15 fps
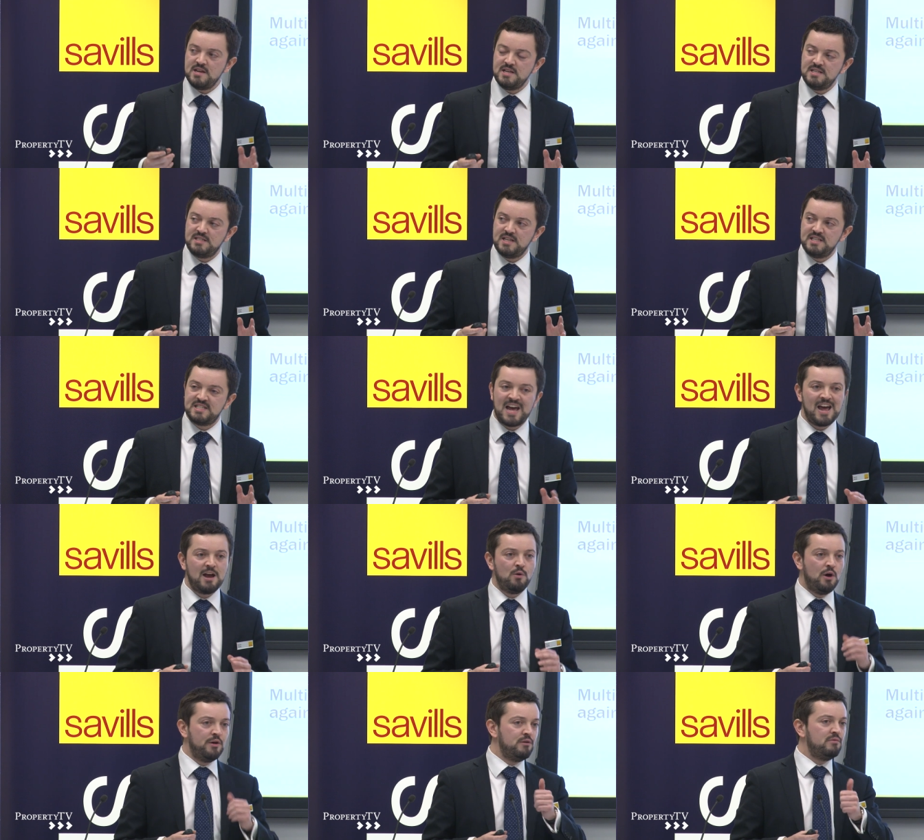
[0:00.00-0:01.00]
is
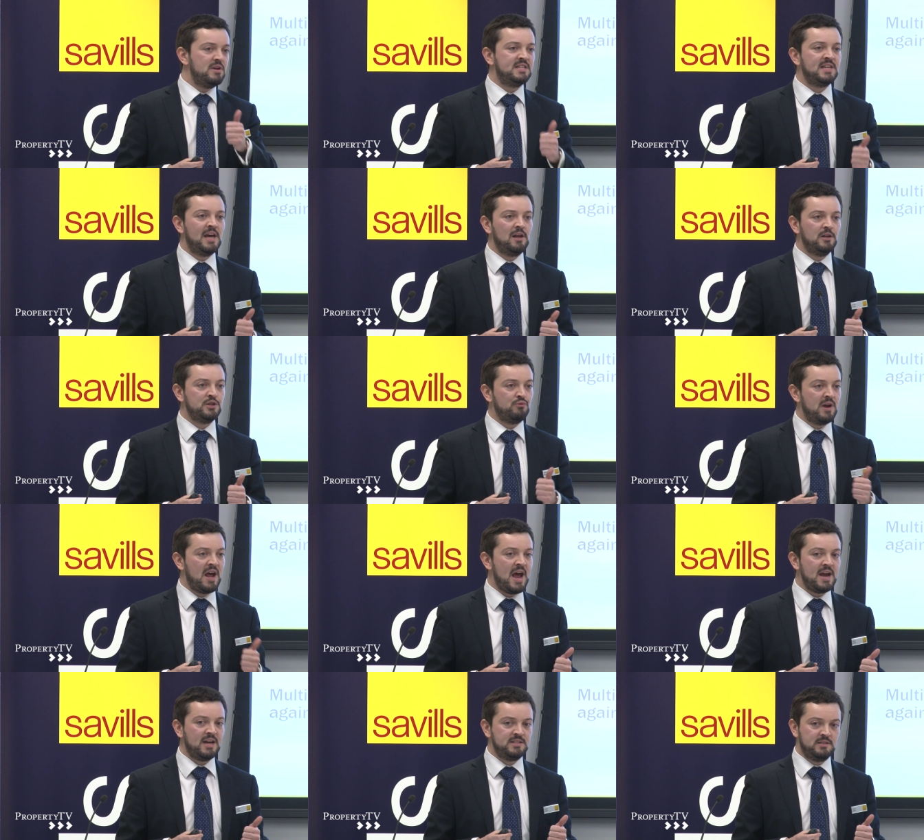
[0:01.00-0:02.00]
how other retailers
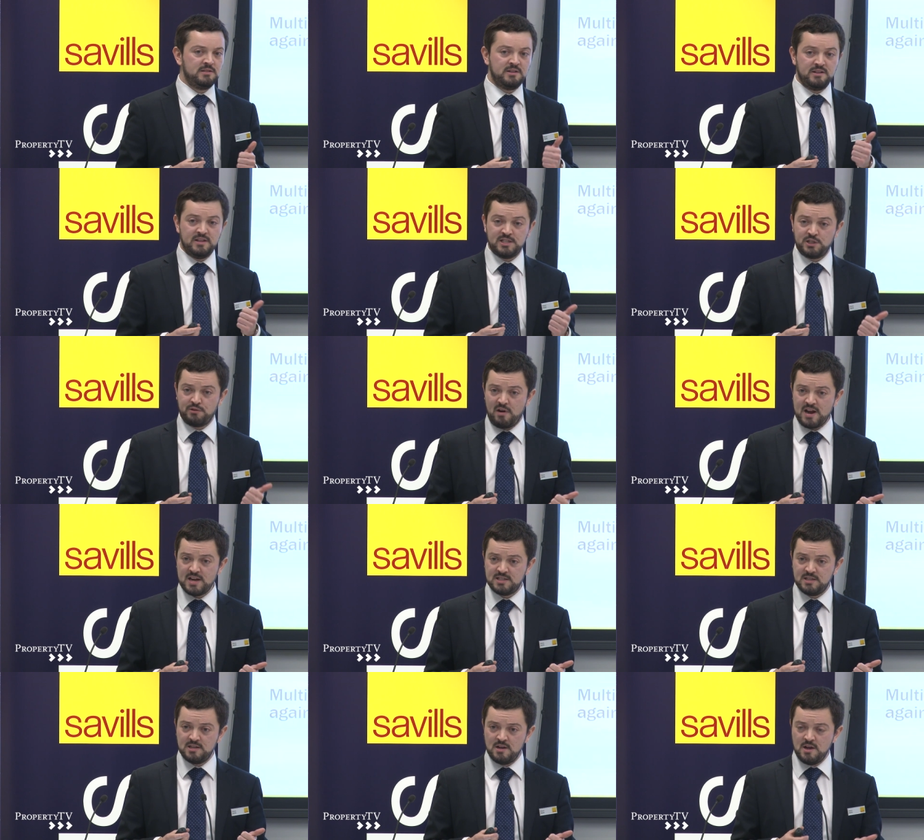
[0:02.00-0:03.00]
react to this
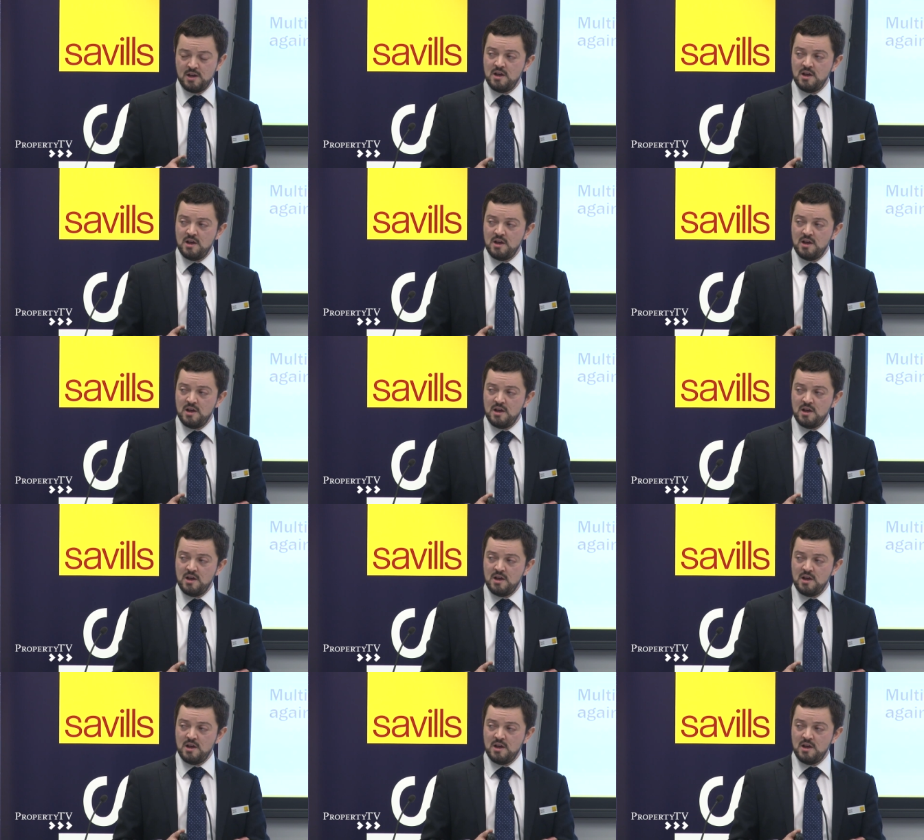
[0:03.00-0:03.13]
threat.